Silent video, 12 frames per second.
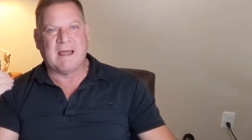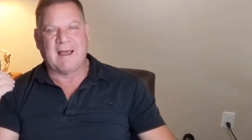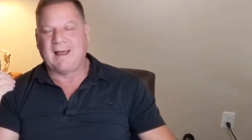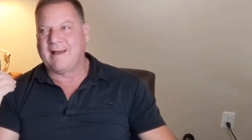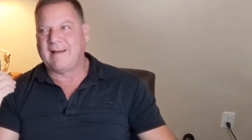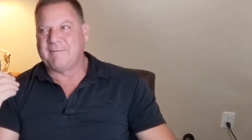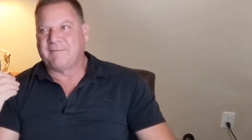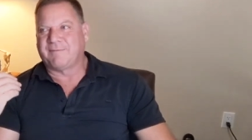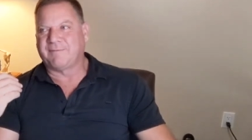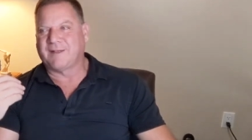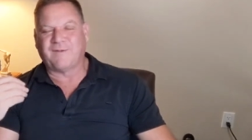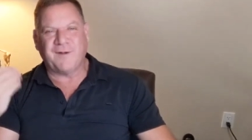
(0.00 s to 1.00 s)
uh,
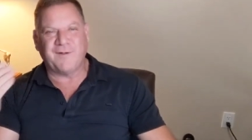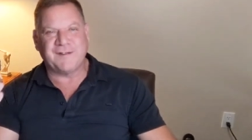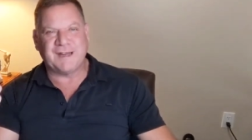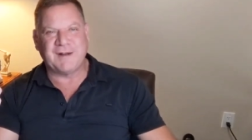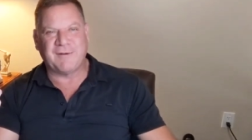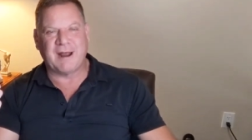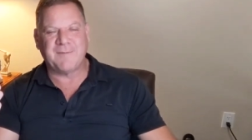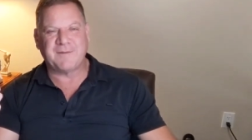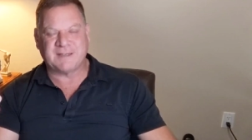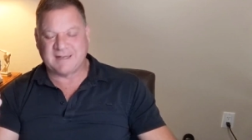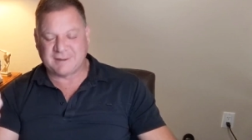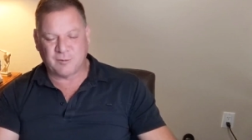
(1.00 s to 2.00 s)
15
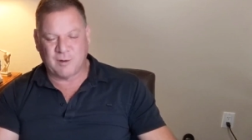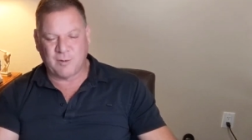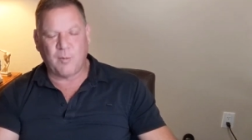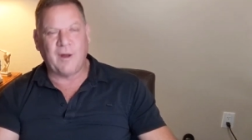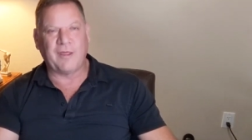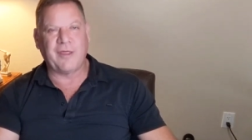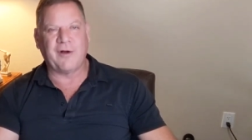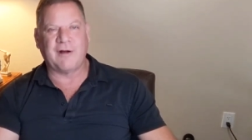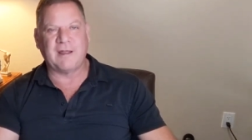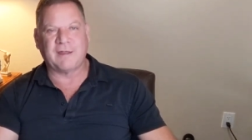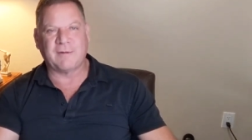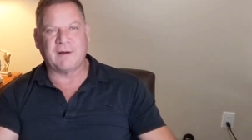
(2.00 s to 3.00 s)
reps and it's
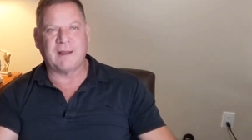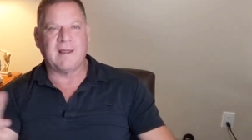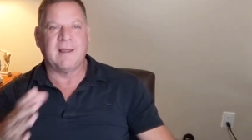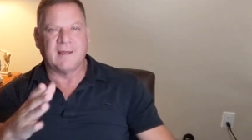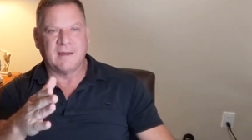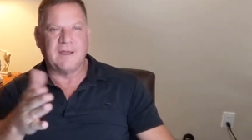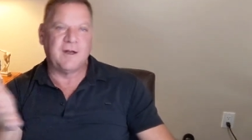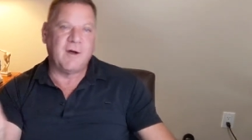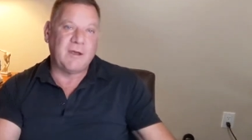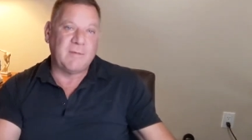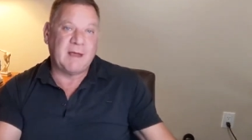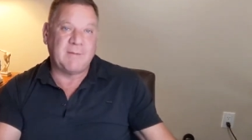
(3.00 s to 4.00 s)
133. You
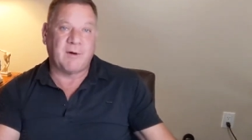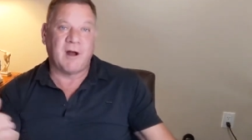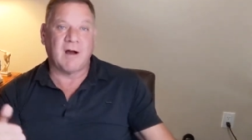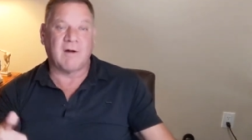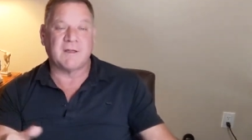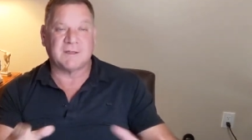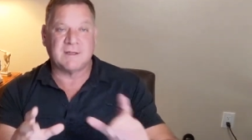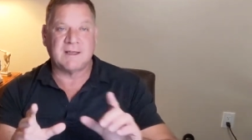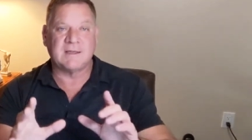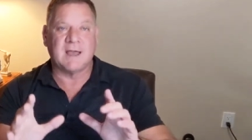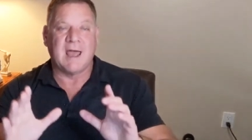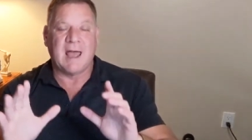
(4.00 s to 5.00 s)
know you made progress. So
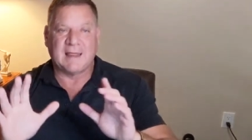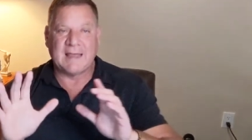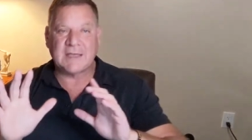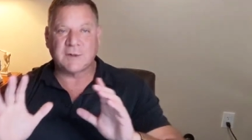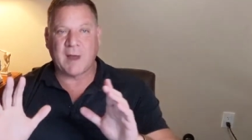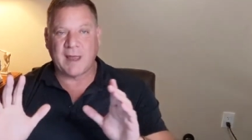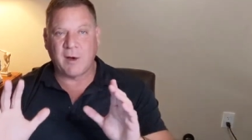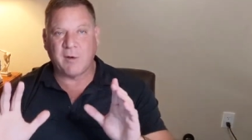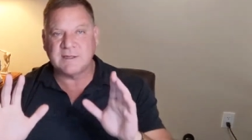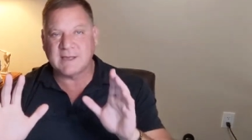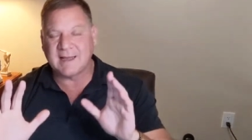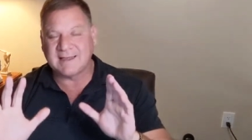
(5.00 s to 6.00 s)
that that's why I
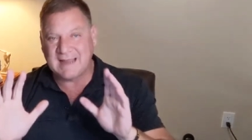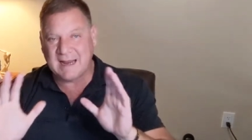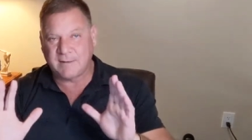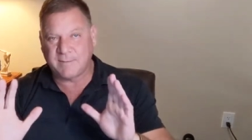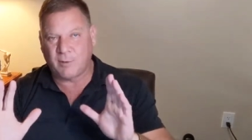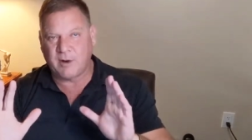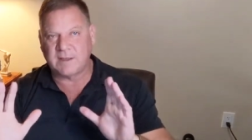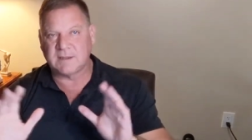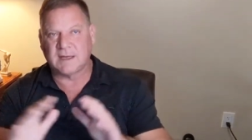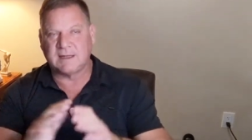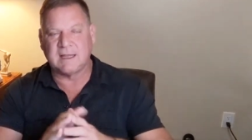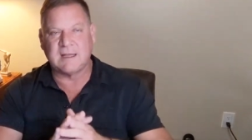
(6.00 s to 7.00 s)
always like data
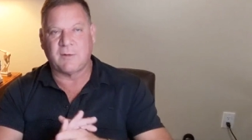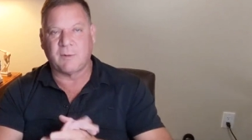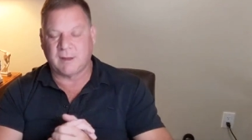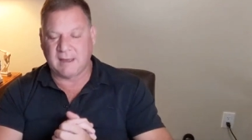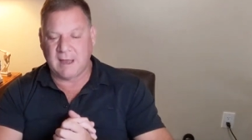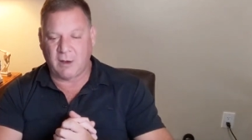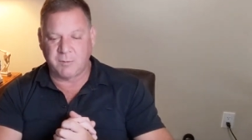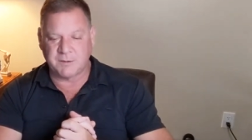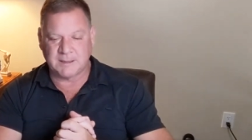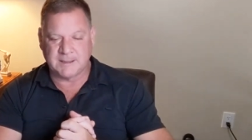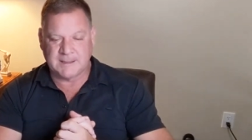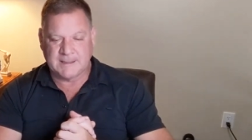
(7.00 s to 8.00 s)
points. I think it really
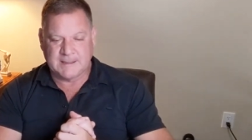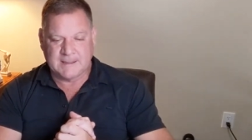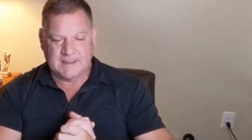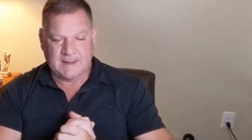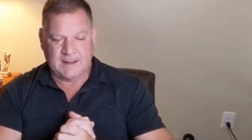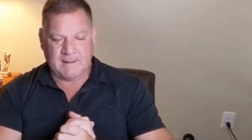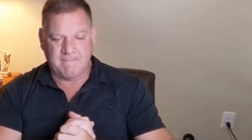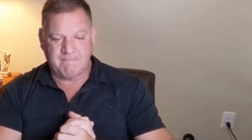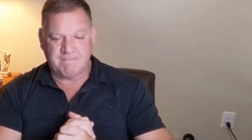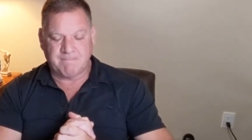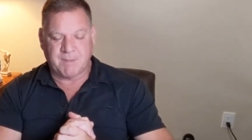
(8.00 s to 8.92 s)
helps. Um,